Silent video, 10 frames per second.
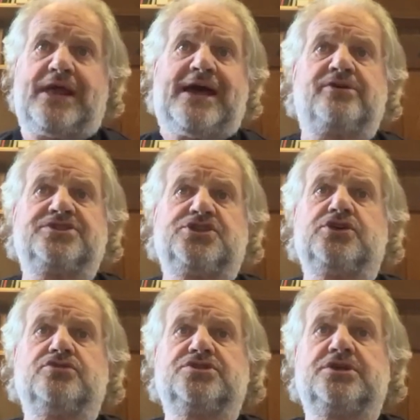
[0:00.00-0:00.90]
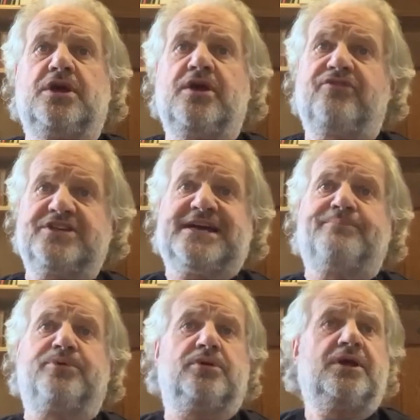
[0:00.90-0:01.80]
how it's used. For
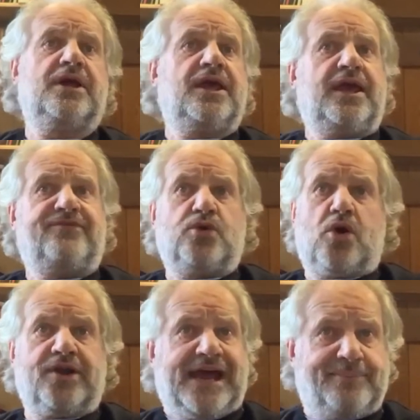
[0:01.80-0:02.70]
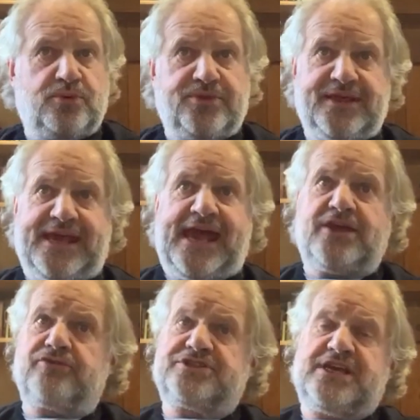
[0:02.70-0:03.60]
example, if you aren't happy with the care
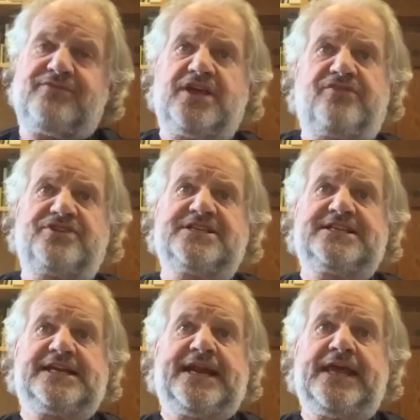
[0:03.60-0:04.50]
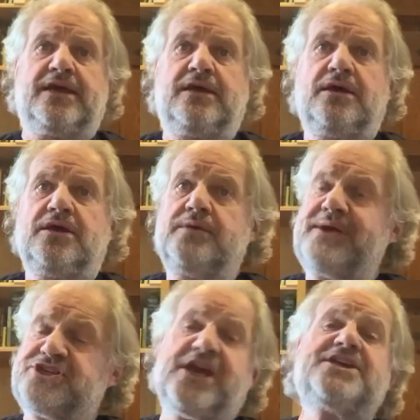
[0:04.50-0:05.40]
you're receiving at the fertility clinic, you
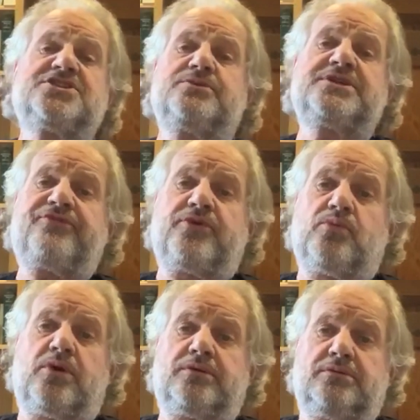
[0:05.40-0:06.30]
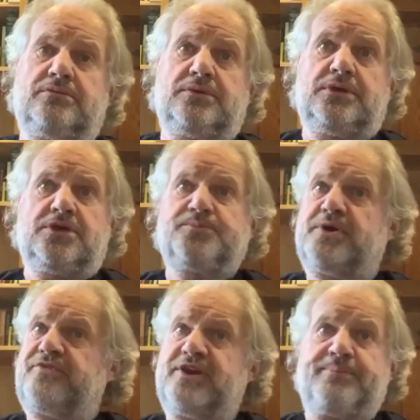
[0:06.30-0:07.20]
may change to a different one.
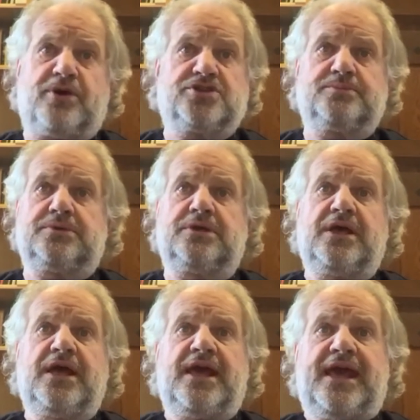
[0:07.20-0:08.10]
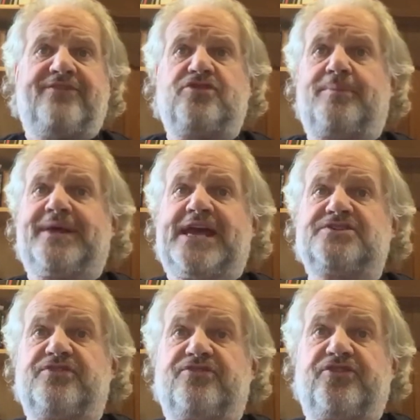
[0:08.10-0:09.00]
perfectly possible. If your
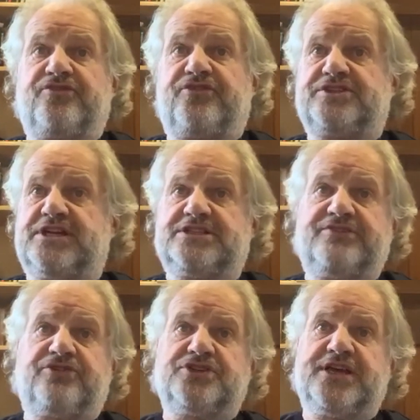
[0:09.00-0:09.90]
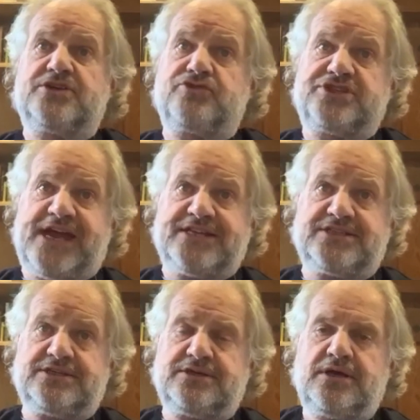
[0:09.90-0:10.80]
application for fertility funding is
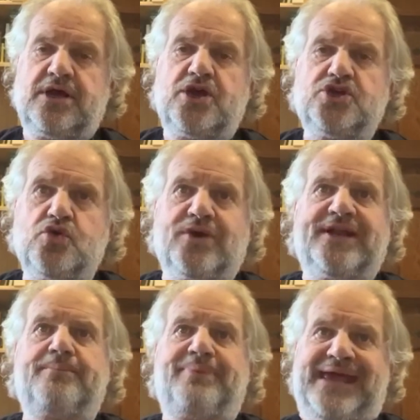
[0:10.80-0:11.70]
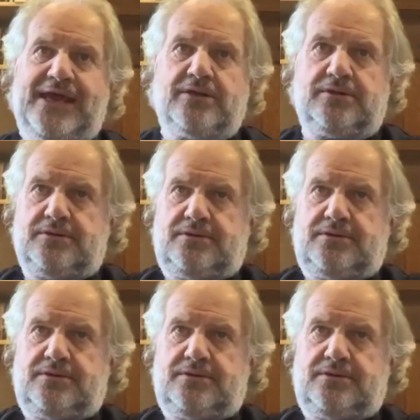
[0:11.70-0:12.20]
rejected, you can appeal.